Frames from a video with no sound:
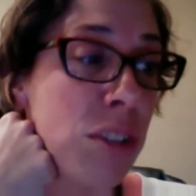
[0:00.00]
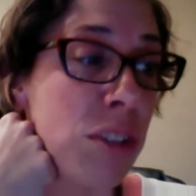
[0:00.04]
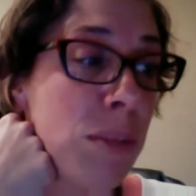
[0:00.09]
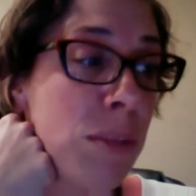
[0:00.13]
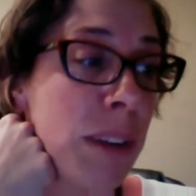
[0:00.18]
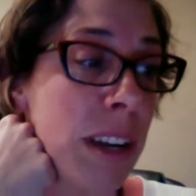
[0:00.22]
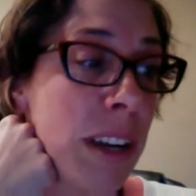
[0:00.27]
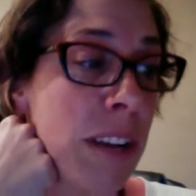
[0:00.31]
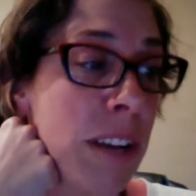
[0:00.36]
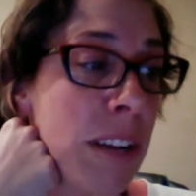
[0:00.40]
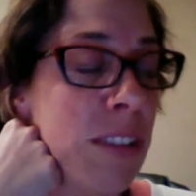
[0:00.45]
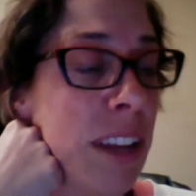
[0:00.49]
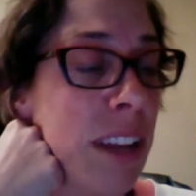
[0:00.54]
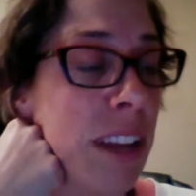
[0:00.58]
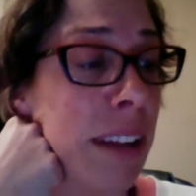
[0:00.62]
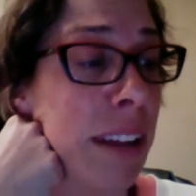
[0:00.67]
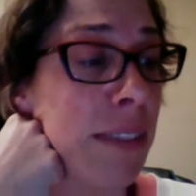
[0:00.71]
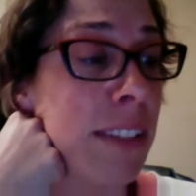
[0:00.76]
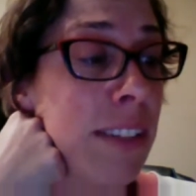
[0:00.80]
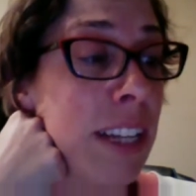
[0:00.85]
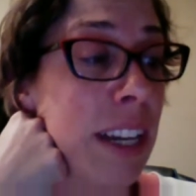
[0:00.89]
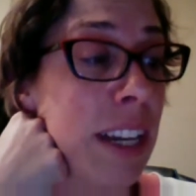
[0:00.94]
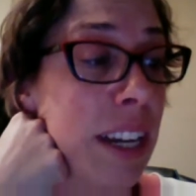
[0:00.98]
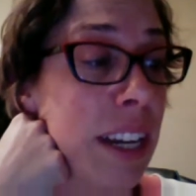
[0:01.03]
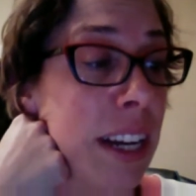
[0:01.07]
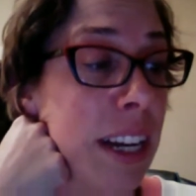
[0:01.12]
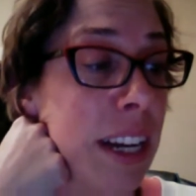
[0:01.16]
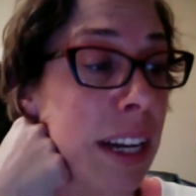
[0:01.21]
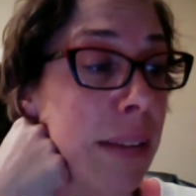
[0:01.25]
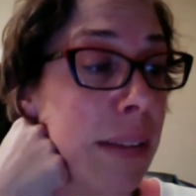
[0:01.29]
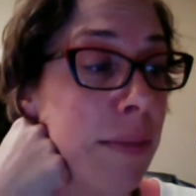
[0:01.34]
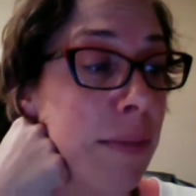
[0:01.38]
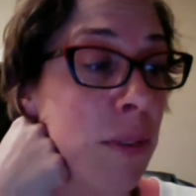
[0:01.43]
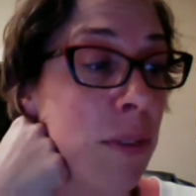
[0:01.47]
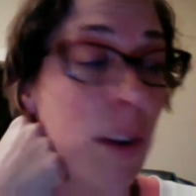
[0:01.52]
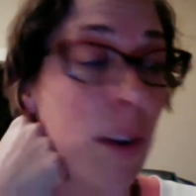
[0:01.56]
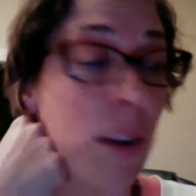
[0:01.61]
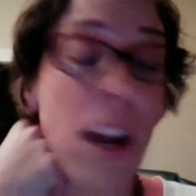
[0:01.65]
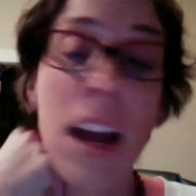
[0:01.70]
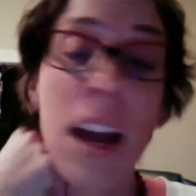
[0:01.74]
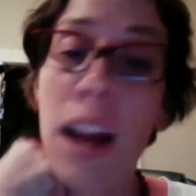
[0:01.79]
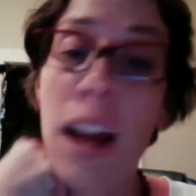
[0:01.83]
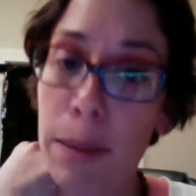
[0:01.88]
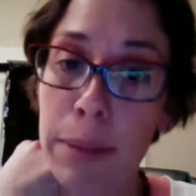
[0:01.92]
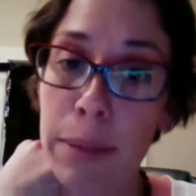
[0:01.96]
but I don't have time for
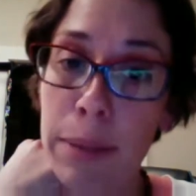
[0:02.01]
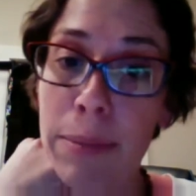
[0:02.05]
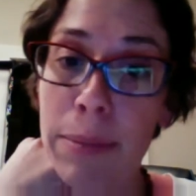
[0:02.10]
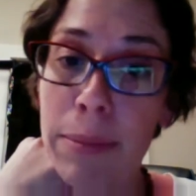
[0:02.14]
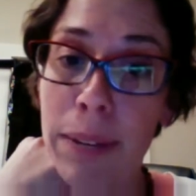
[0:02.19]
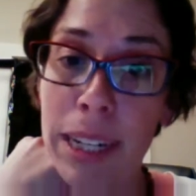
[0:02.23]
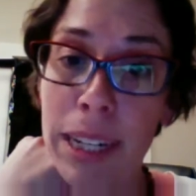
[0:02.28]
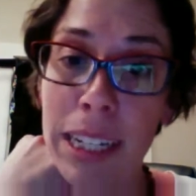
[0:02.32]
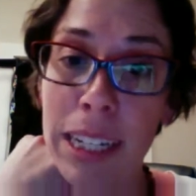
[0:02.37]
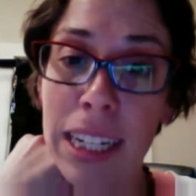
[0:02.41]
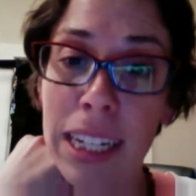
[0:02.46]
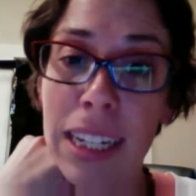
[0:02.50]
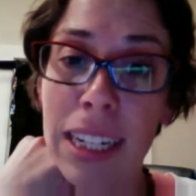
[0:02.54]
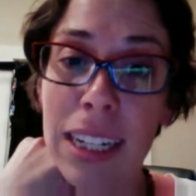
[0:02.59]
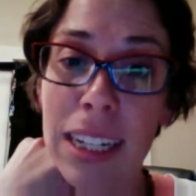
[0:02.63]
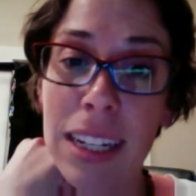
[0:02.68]
hobby money.